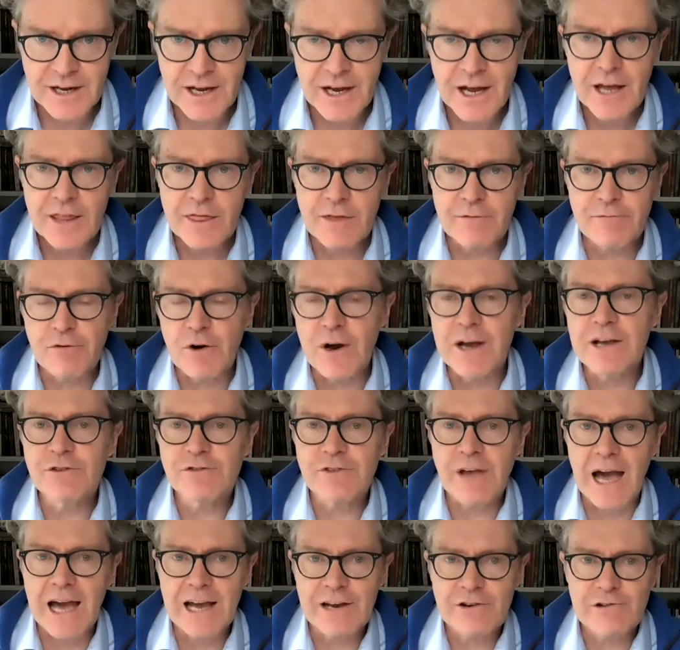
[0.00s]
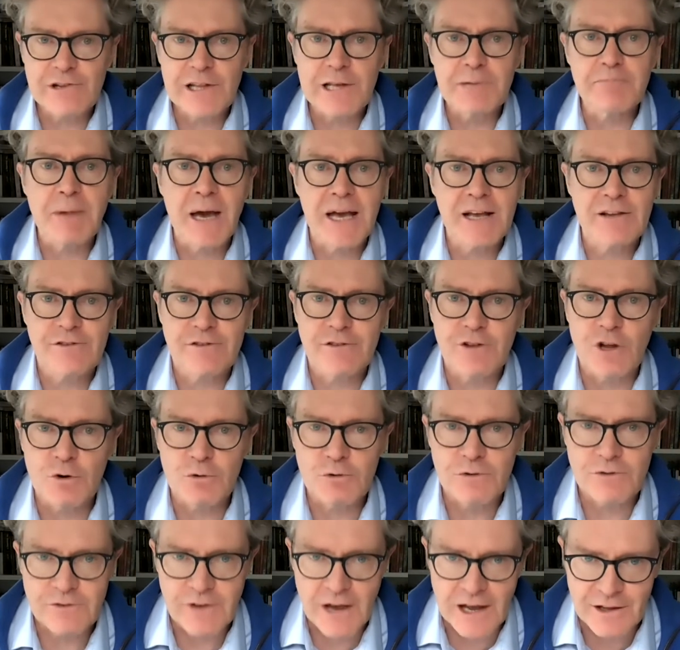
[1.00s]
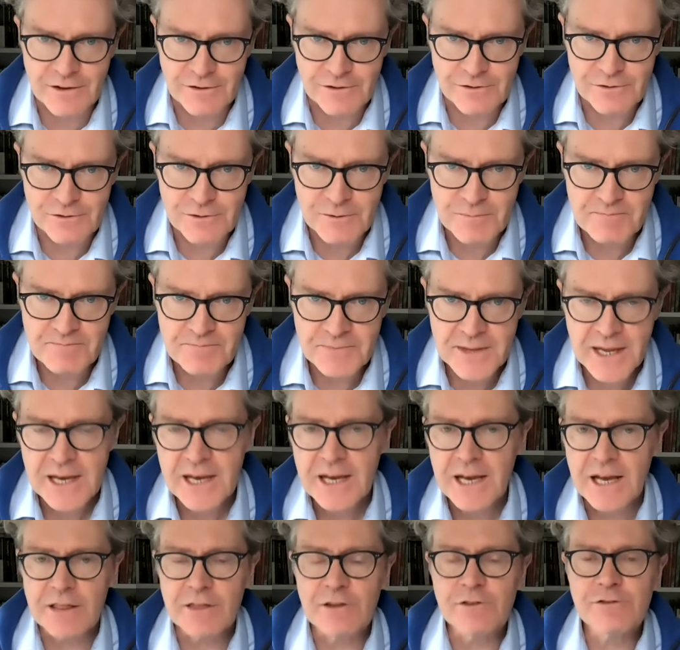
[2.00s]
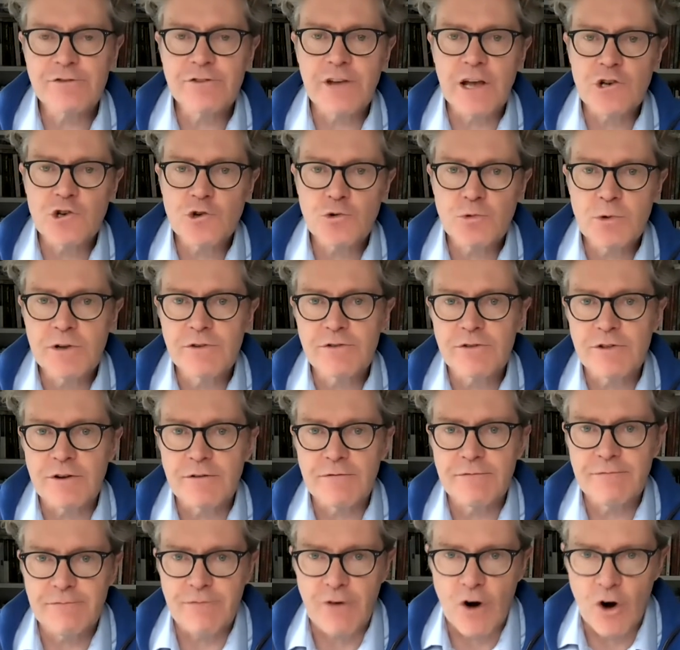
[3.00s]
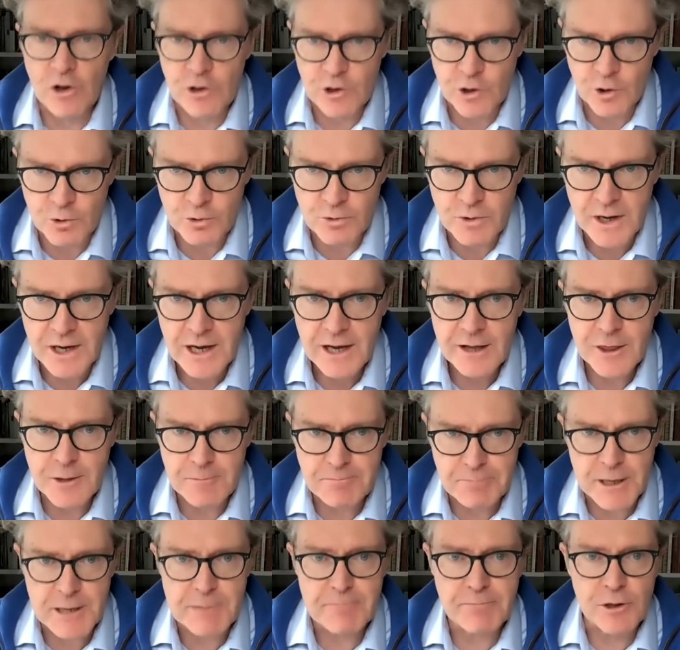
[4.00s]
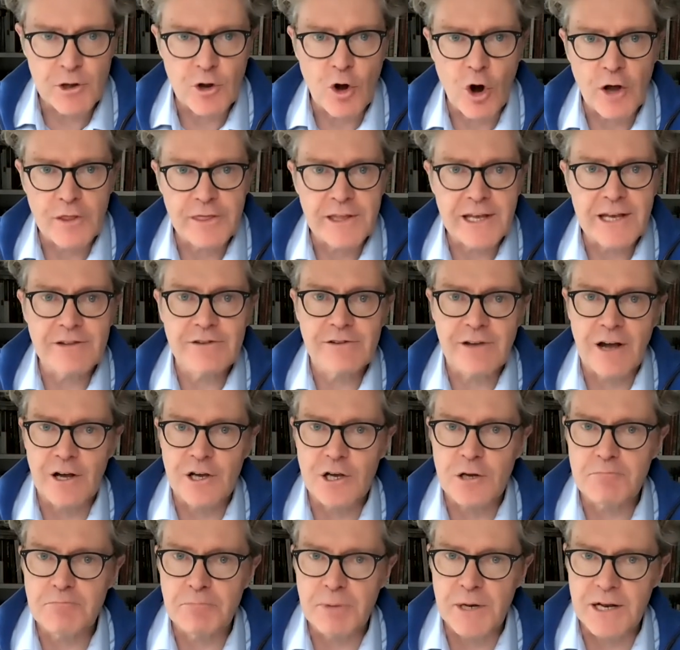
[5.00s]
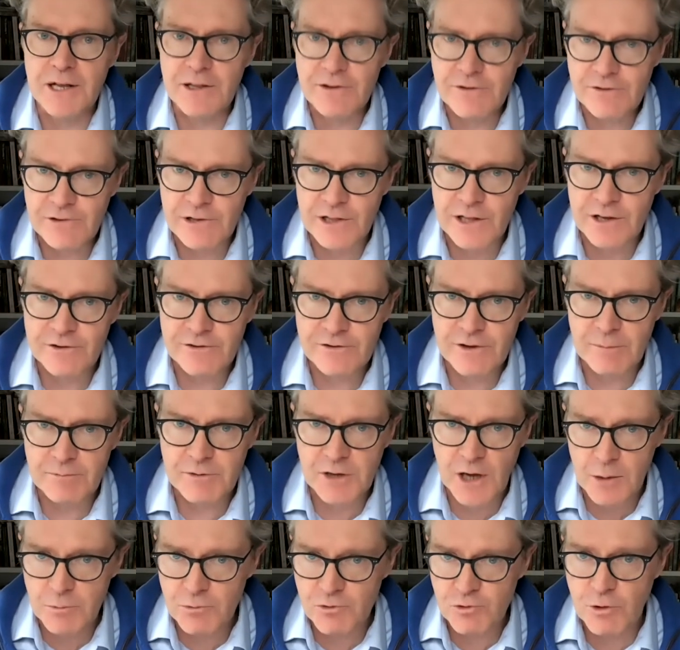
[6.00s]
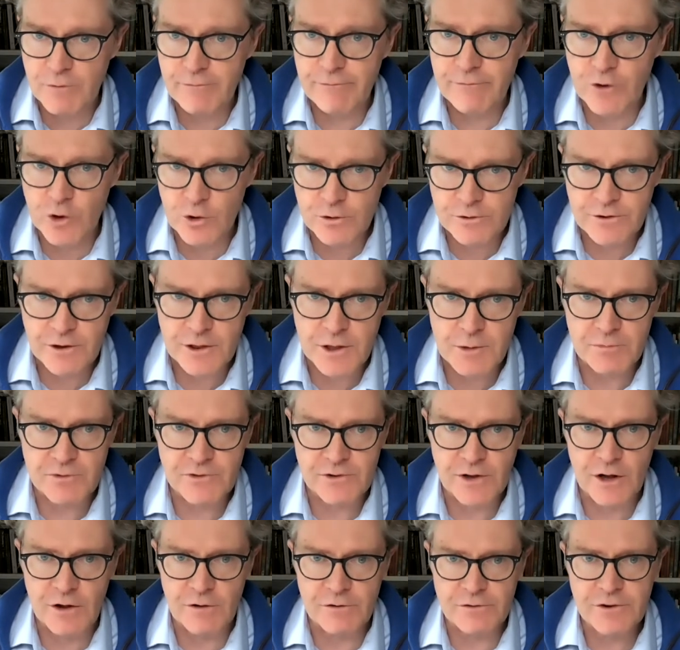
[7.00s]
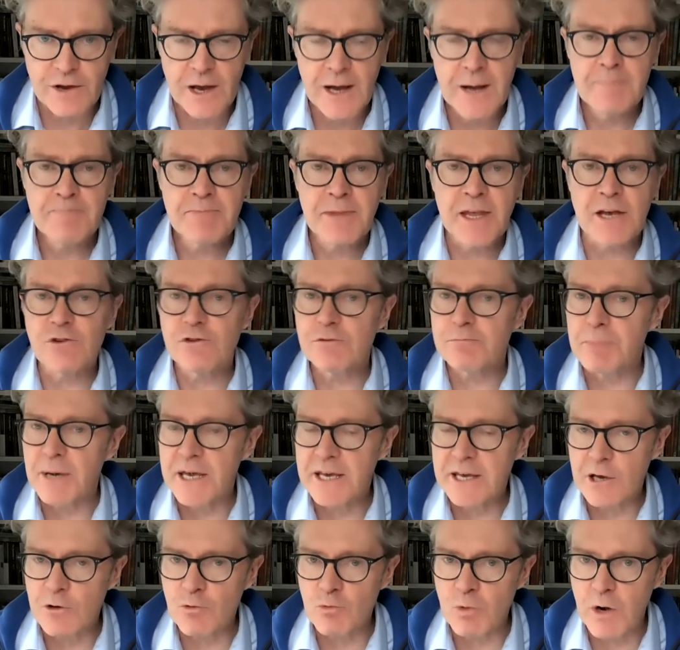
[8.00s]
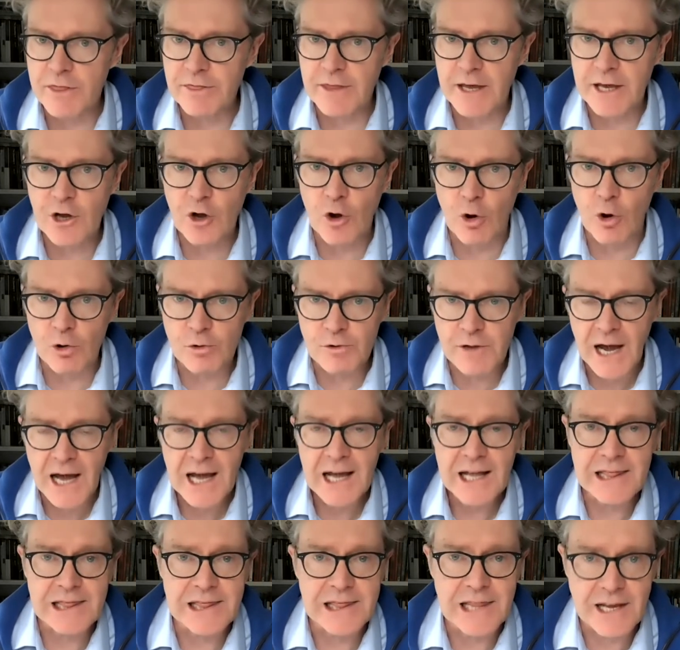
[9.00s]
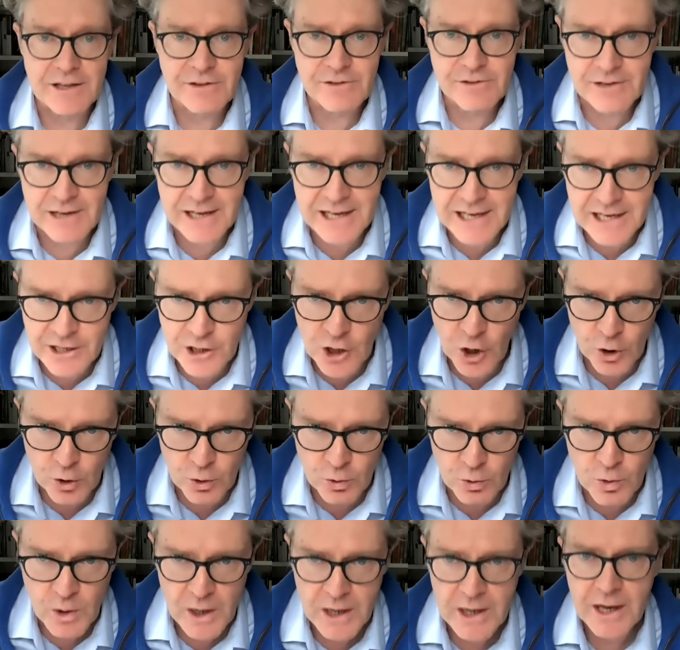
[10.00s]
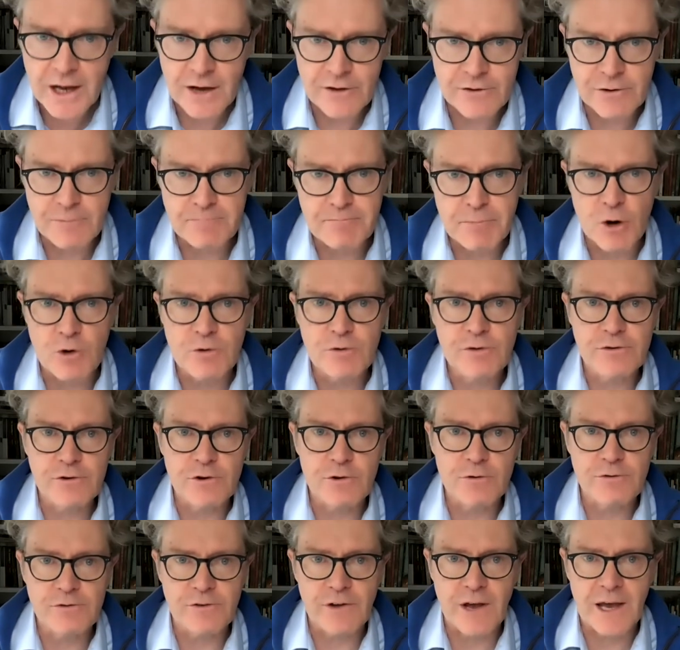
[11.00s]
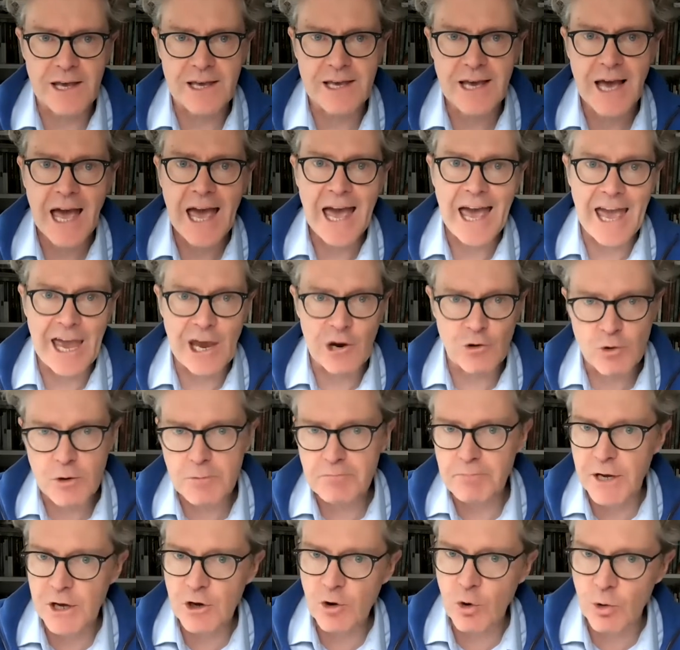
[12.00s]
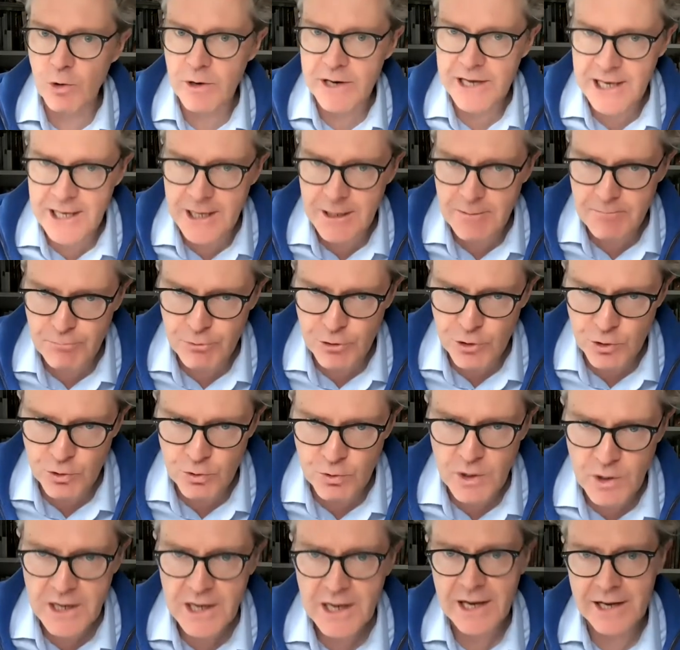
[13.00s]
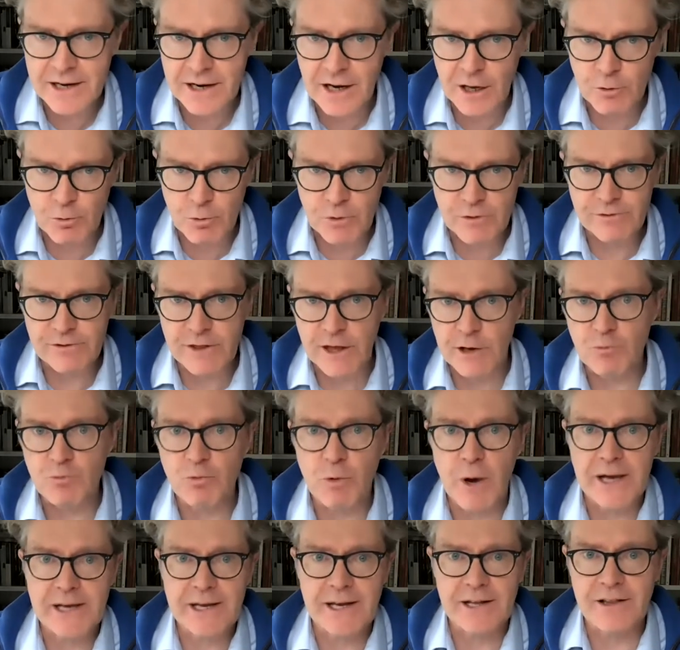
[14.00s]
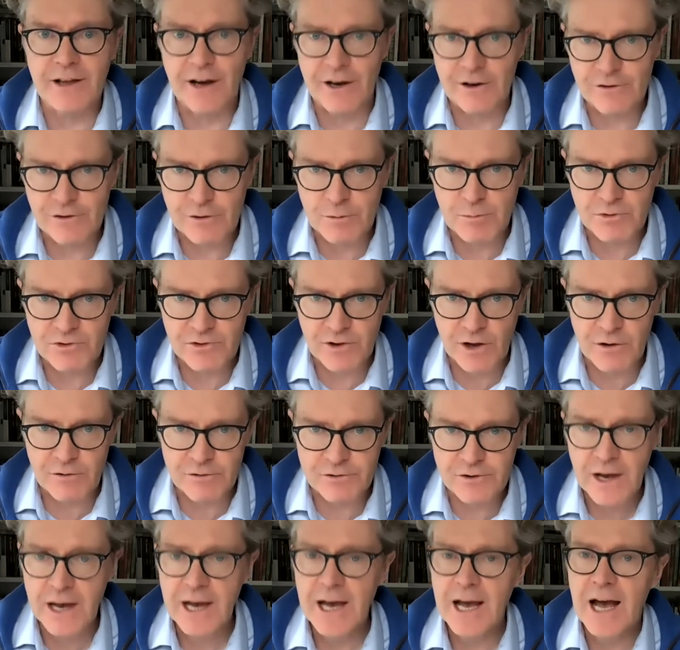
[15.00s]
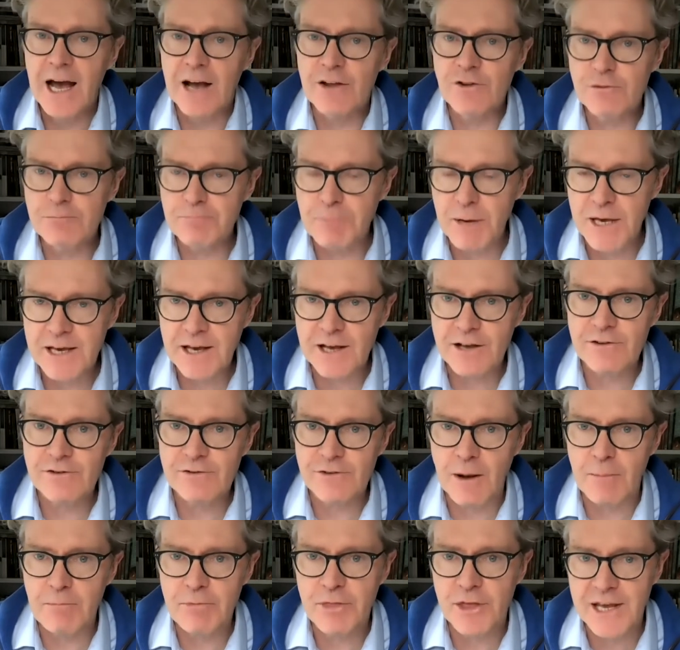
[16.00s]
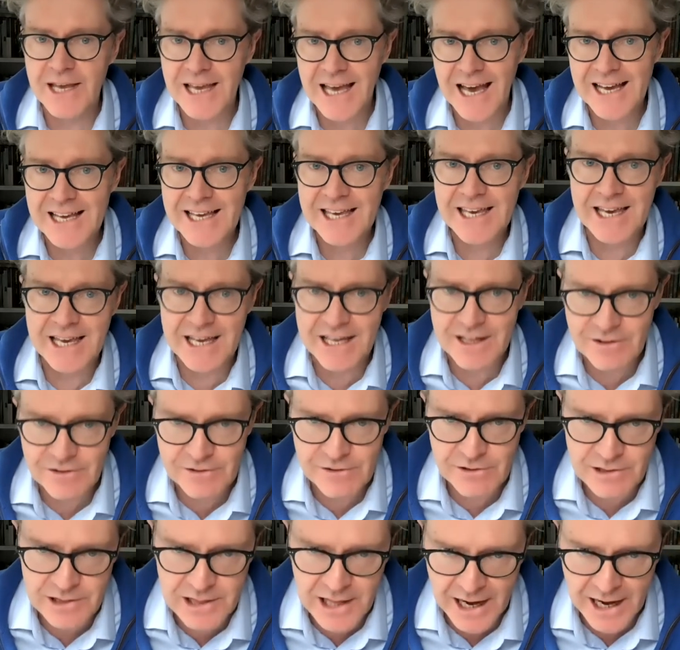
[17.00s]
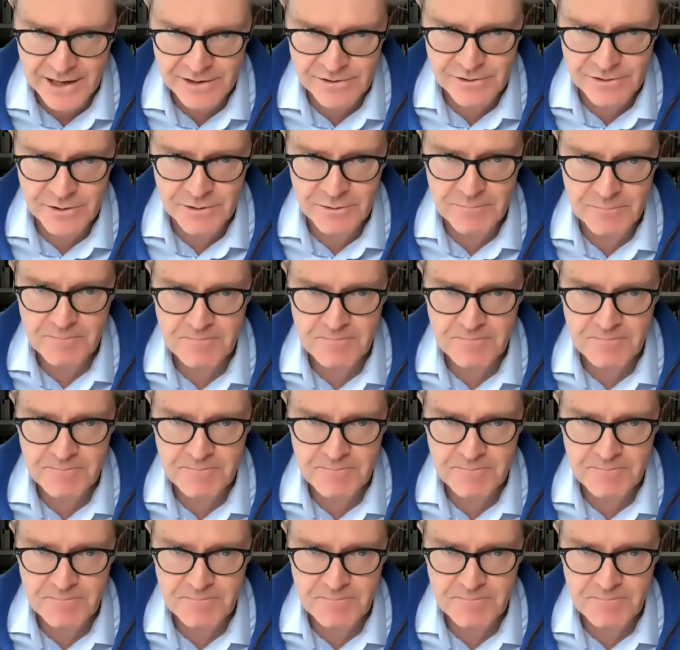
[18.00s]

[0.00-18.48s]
The phrase actually makes no sense. In the centuries that followed, the people on the Italian peninsula sometimes referred to themselves as speaking what they called Latino, as opposed to, say, Arabic or Hebrew. In other words, they recognized themselves as speaking something akin to Latin.